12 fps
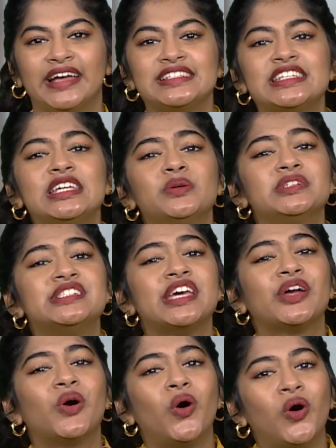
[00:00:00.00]
And he will
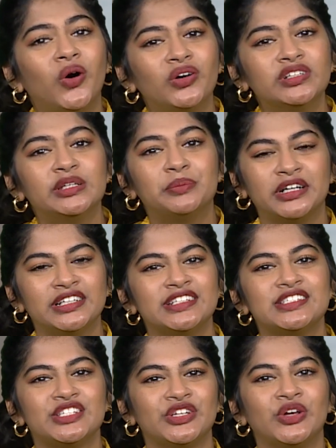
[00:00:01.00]
take all the
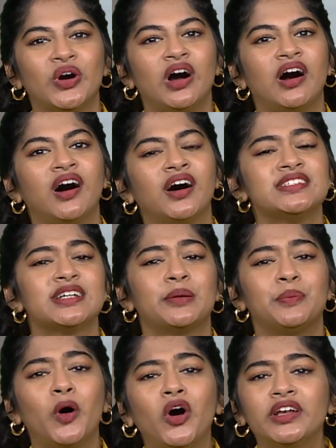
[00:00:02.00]
burdens in your heart
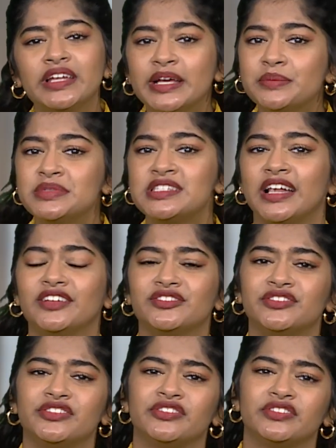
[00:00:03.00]
upon himself.